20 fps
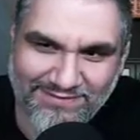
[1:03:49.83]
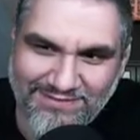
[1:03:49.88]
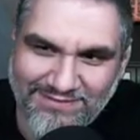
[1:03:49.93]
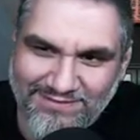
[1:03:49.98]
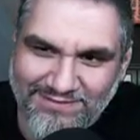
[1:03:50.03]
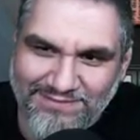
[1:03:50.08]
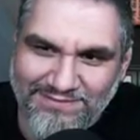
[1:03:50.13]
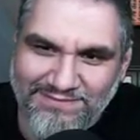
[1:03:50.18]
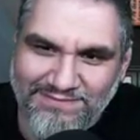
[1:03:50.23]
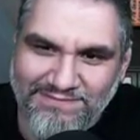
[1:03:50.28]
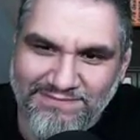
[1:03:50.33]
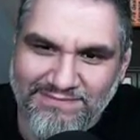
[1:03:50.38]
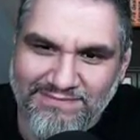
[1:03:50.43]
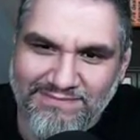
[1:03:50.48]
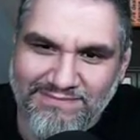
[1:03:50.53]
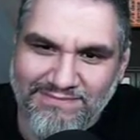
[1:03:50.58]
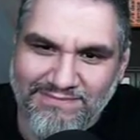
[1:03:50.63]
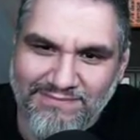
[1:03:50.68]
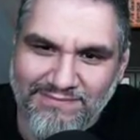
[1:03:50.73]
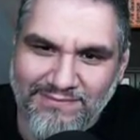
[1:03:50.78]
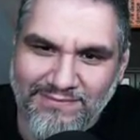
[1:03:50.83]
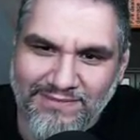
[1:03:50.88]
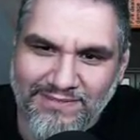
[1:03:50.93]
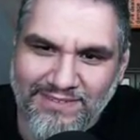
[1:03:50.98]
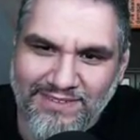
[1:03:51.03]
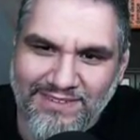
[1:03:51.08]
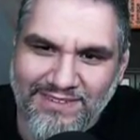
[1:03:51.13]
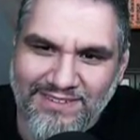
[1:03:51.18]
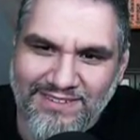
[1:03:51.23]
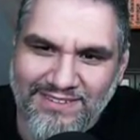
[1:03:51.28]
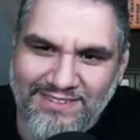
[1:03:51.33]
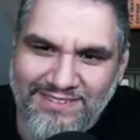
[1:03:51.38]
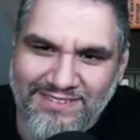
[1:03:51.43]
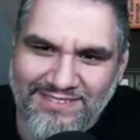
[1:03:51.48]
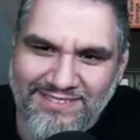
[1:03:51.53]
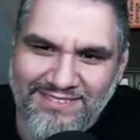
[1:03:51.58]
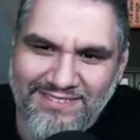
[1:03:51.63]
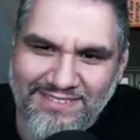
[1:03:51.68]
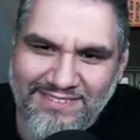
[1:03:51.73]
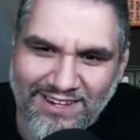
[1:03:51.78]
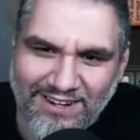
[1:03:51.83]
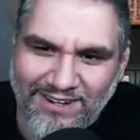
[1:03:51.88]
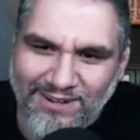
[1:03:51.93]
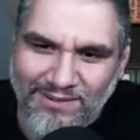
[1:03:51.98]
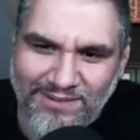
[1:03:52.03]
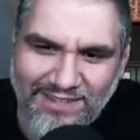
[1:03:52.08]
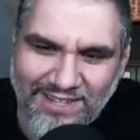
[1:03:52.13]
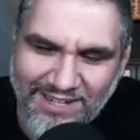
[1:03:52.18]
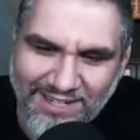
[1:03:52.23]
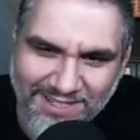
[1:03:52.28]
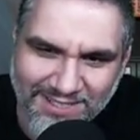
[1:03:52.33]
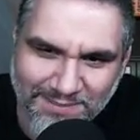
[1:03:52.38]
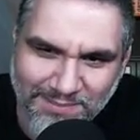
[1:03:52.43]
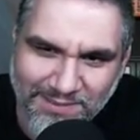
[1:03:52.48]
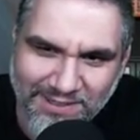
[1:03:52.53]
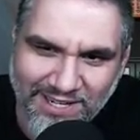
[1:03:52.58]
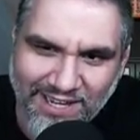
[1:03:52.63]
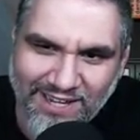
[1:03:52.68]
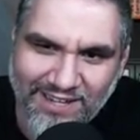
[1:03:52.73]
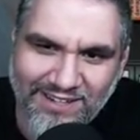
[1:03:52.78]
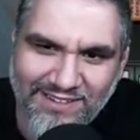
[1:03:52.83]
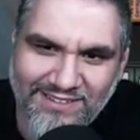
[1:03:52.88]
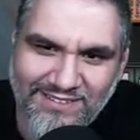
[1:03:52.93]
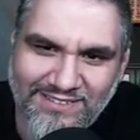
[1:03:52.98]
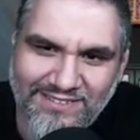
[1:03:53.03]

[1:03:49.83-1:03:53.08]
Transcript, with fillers: from Nobleman, right? I don't know what that is, but yeah.